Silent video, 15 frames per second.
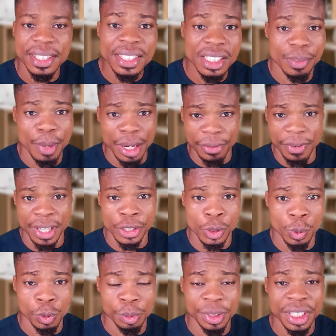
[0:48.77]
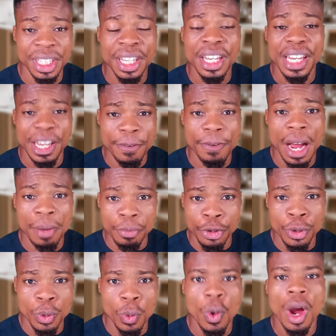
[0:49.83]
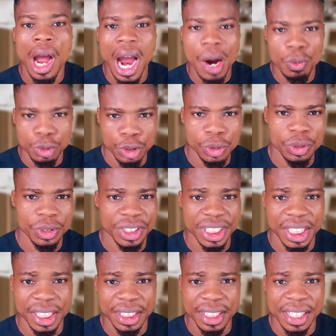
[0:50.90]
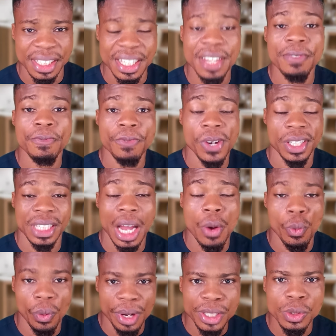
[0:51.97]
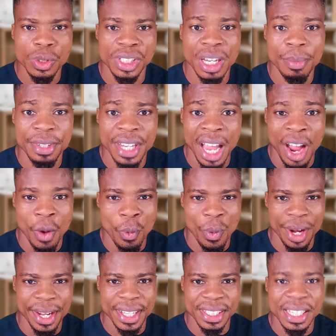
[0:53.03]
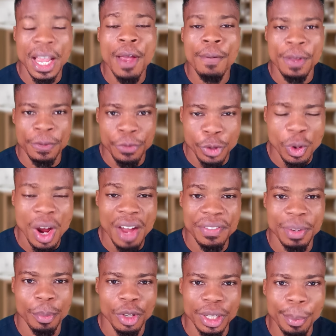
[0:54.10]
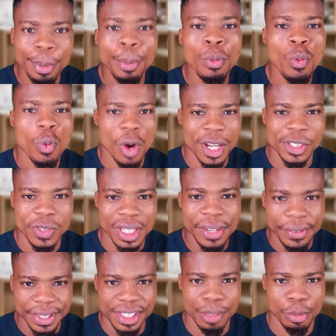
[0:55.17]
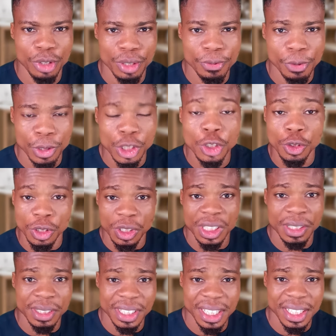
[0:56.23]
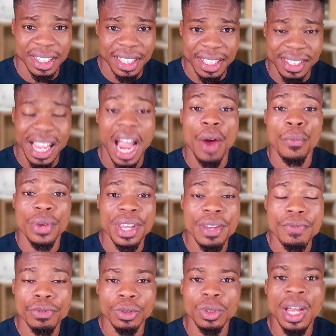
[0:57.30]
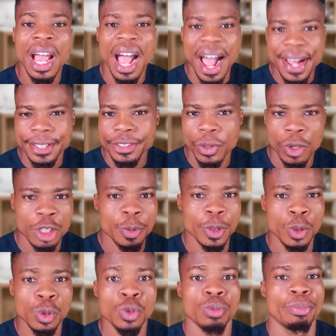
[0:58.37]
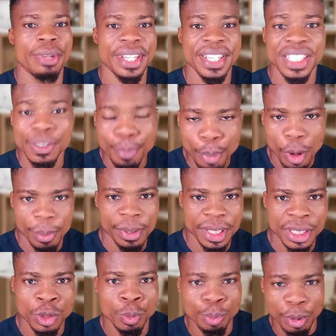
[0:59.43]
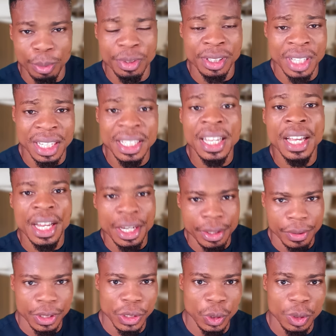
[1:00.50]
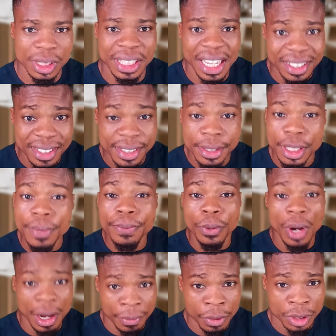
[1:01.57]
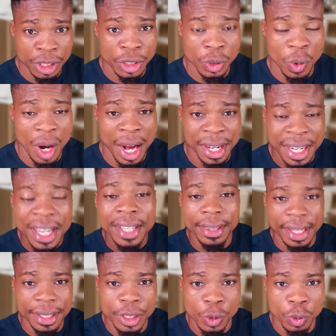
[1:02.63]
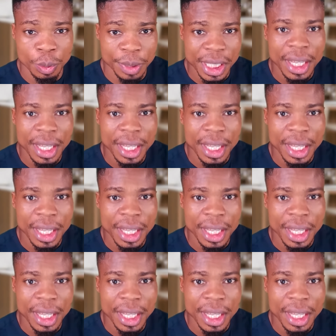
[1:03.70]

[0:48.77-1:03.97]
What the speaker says: This is my advice to Wumi. If I'm you, I will do the DNA test. In fact, I will raise social media awareness. If you don't have the money, people will actually raise the money for you to do the DNA test. I will even ask the hospital to make it public, to publicize the result. That is, if you have nothing to hide. That is, Wumi.